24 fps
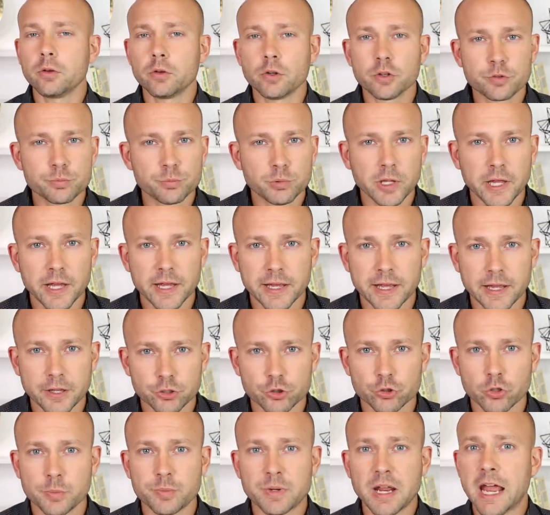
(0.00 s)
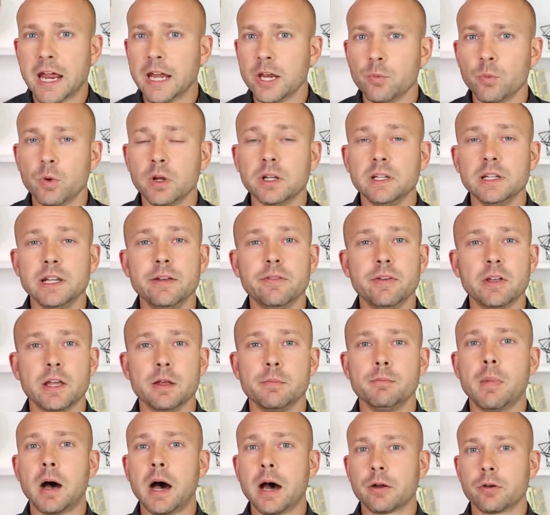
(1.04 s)
illness plague has stripped anyone living
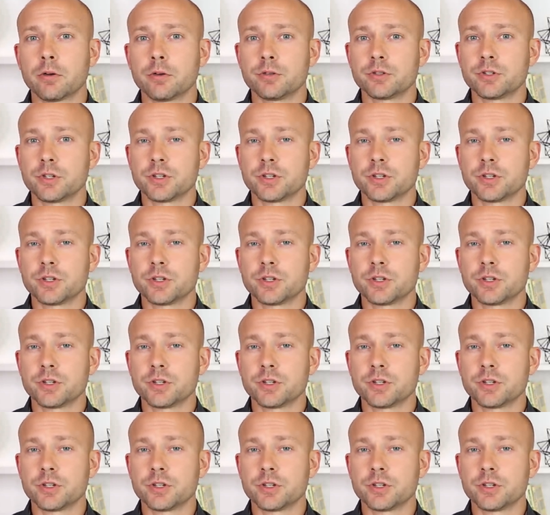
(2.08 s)
in modern